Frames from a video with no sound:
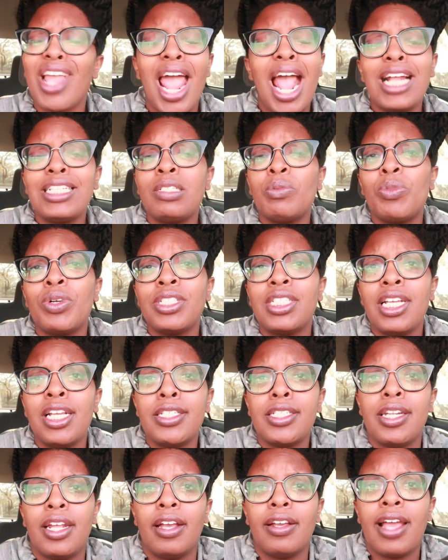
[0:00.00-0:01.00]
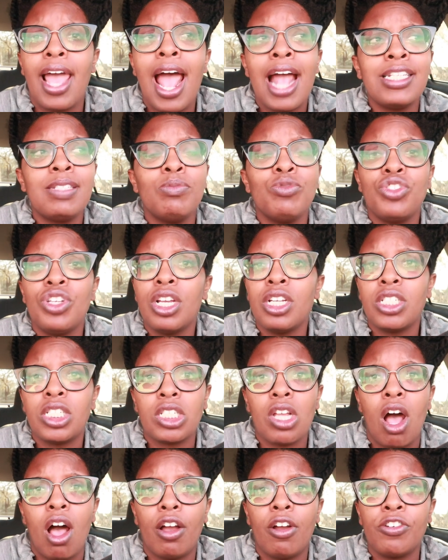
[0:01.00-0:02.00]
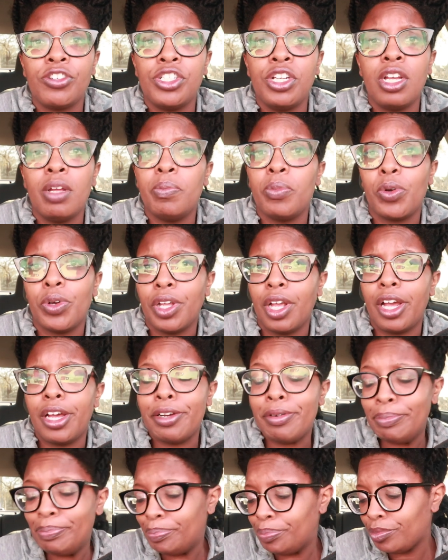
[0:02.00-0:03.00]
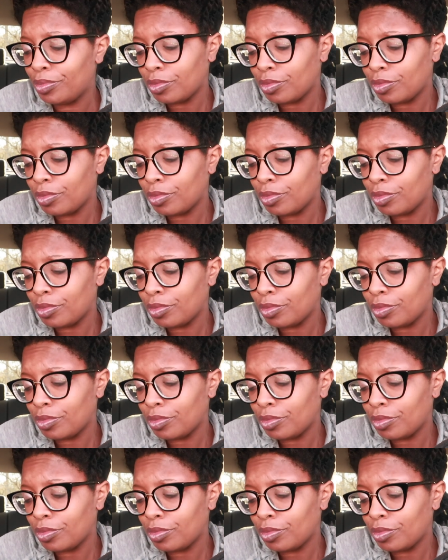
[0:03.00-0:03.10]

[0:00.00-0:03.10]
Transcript: Add some more seasoning. Add some chicken stock or chicken bouillon.